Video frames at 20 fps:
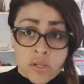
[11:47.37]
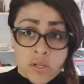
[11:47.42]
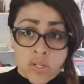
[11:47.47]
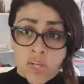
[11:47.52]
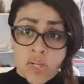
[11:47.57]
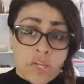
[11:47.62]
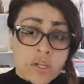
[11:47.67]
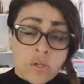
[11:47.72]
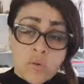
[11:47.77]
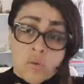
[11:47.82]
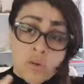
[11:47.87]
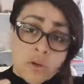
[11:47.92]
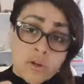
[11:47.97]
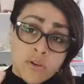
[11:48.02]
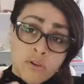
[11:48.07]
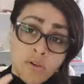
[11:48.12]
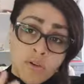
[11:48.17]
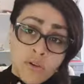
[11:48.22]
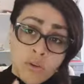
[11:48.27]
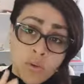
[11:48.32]
You didn't want
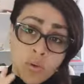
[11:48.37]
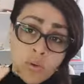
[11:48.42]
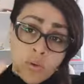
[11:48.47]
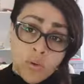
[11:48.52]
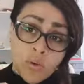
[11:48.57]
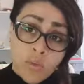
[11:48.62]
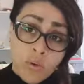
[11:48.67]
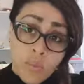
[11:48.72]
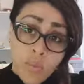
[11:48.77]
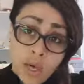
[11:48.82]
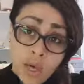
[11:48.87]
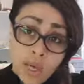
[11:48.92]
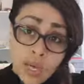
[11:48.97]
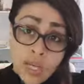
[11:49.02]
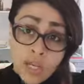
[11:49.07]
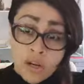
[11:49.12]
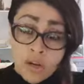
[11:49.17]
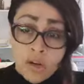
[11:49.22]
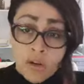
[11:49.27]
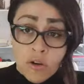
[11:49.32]
to feel the
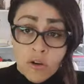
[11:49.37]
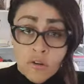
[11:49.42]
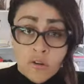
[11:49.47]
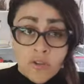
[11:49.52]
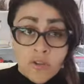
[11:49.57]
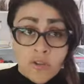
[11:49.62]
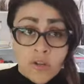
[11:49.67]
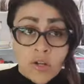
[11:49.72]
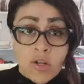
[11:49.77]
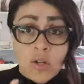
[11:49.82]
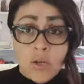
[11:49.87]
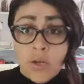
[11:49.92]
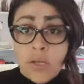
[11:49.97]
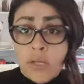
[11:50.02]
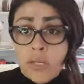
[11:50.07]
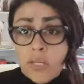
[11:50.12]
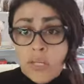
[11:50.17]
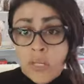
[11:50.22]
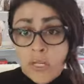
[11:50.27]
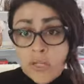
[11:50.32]
pain of
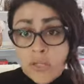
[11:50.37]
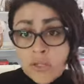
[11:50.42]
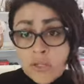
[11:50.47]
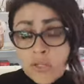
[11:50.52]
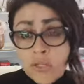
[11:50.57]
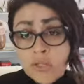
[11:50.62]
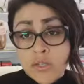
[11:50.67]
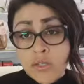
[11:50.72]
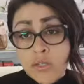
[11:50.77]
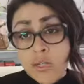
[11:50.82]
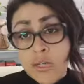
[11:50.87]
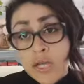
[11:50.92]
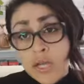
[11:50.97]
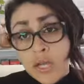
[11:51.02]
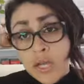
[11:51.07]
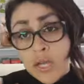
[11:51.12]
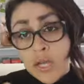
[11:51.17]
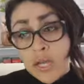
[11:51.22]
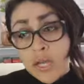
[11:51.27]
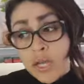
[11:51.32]
loneliness,
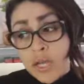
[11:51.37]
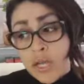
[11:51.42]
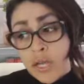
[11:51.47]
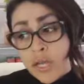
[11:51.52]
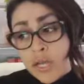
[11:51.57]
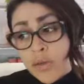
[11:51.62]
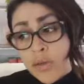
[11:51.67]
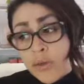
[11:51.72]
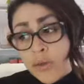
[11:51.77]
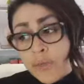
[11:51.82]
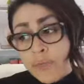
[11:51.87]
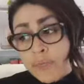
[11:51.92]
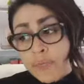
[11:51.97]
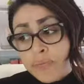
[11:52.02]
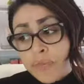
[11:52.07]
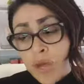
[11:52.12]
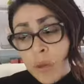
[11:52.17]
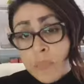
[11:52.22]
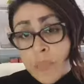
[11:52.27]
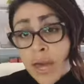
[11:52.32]

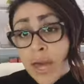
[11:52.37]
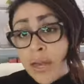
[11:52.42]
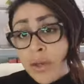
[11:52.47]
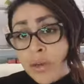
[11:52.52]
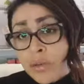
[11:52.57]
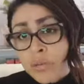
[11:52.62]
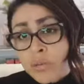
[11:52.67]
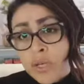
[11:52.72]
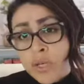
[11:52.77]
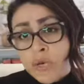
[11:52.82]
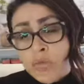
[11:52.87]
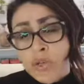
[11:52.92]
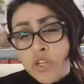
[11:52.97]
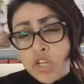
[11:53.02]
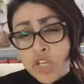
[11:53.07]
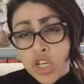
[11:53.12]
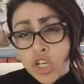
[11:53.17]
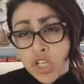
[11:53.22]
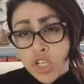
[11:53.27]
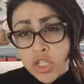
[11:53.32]
abandonment,
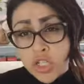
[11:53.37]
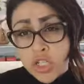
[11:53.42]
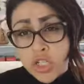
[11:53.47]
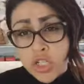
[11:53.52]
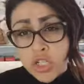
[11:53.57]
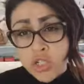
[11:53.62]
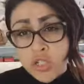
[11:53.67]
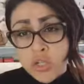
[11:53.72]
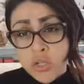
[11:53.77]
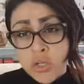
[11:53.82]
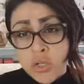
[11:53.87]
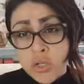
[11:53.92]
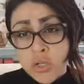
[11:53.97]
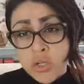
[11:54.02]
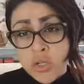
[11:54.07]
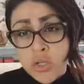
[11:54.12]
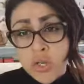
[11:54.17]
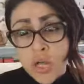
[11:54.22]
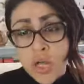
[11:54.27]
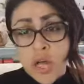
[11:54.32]
rejection
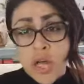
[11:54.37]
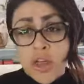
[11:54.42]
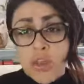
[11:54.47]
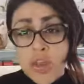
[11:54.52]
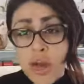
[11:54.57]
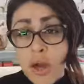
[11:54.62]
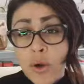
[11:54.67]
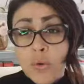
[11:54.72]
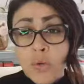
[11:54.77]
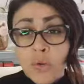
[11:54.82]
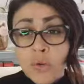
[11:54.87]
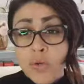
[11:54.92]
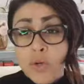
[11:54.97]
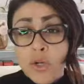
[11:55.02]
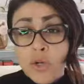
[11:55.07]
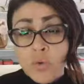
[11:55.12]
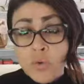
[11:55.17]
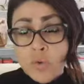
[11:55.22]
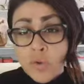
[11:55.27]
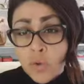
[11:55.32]
issues. That
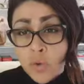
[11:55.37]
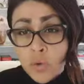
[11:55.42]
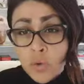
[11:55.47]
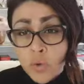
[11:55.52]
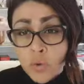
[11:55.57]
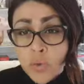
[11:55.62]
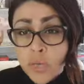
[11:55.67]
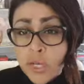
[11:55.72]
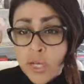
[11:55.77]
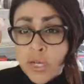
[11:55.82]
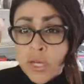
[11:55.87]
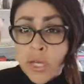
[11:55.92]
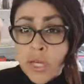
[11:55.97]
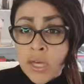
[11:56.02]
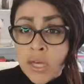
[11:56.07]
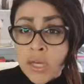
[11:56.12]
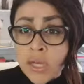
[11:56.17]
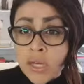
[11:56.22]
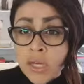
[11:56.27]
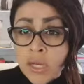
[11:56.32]
wound was already
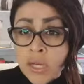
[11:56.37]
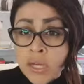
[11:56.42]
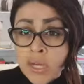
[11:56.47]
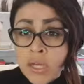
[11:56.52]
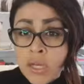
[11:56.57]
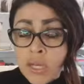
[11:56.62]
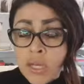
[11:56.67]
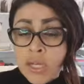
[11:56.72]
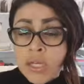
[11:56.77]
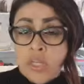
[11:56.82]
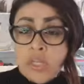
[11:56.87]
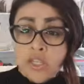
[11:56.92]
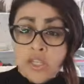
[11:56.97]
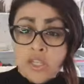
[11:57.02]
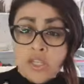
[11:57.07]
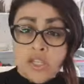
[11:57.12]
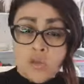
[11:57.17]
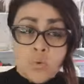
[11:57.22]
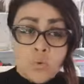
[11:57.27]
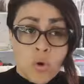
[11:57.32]
there. And this
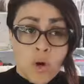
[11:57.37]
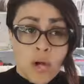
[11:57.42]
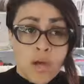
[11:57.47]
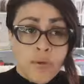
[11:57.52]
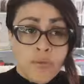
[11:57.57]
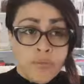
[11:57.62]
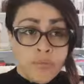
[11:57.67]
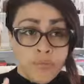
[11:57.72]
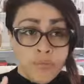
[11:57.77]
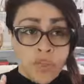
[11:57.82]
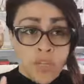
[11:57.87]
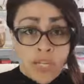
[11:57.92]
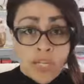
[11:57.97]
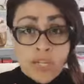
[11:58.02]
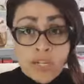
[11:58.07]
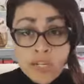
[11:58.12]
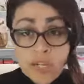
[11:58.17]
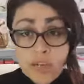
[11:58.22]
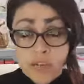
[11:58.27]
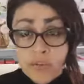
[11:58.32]
is what the
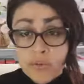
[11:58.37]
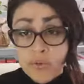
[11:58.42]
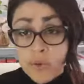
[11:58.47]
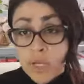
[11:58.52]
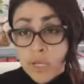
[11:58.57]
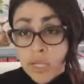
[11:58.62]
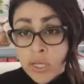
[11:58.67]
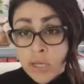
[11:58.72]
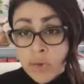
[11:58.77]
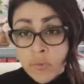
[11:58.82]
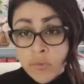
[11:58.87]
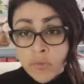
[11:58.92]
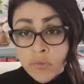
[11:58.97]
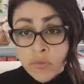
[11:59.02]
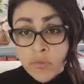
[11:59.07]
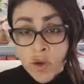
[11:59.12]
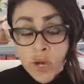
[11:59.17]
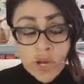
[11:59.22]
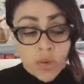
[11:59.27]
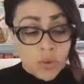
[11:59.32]
in-depth reading,
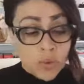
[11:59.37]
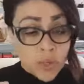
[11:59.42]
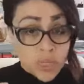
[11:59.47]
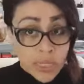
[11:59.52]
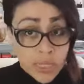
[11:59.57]
right, we